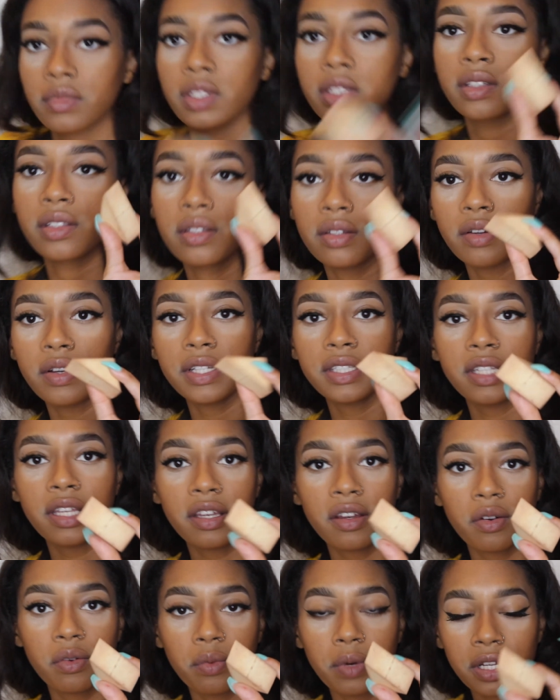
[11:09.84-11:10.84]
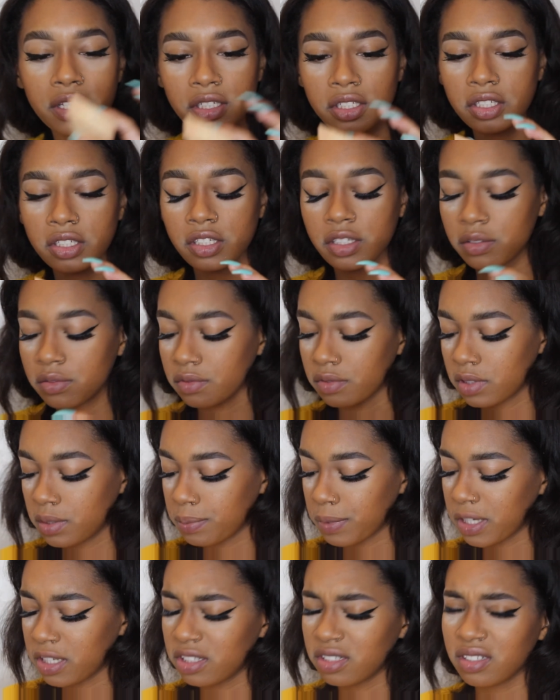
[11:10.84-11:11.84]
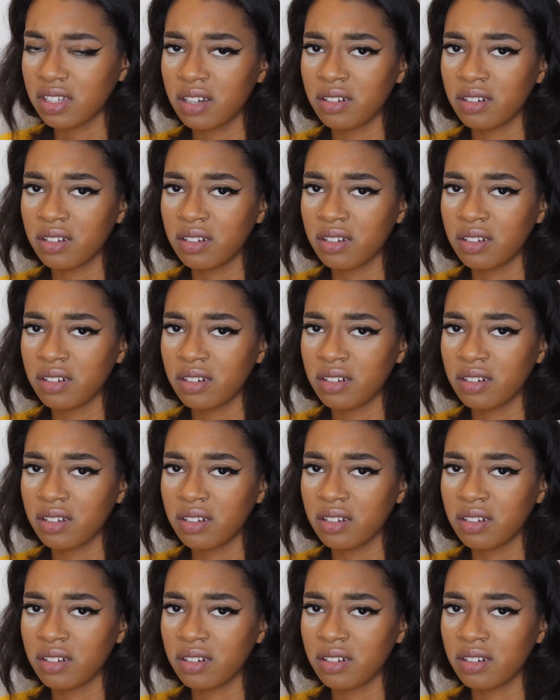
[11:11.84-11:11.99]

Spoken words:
So now I take a wedged sponge.